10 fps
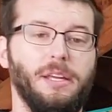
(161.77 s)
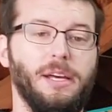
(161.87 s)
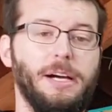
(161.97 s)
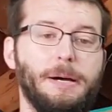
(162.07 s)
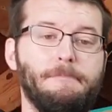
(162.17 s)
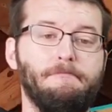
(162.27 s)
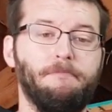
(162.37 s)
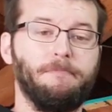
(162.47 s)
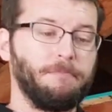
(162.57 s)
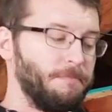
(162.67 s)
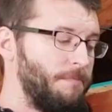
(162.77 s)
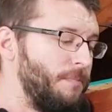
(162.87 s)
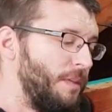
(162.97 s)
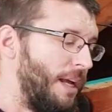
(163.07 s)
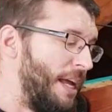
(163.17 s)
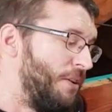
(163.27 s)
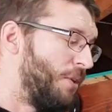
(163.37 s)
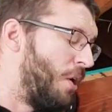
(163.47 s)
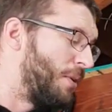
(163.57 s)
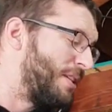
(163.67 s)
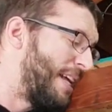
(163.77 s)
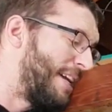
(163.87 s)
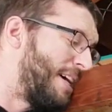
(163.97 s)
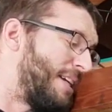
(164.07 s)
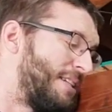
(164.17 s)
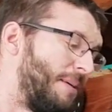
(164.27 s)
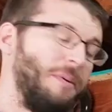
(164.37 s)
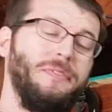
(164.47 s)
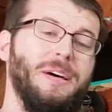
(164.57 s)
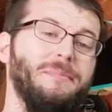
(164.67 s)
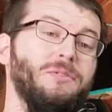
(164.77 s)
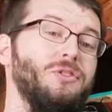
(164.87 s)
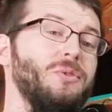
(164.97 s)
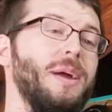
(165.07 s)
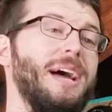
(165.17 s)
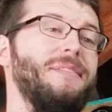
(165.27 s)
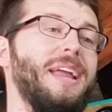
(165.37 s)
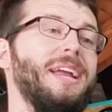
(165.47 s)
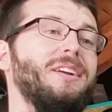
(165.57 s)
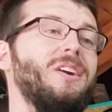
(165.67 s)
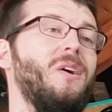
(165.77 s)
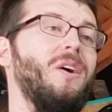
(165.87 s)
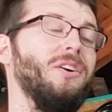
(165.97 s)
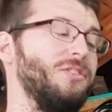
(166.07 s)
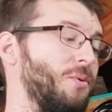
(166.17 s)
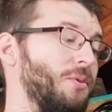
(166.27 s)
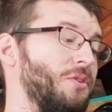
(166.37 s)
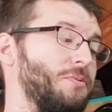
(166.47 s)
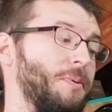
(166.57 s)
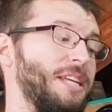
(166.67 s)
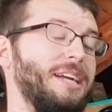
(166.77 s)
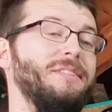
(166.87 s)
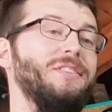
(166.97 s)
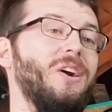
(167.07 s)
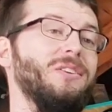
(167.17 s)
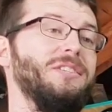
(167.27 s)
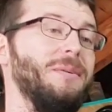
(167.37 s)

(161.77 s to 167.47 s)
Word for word: Um, and you'll notice that uh, some of them do have hand guards or those protective guards.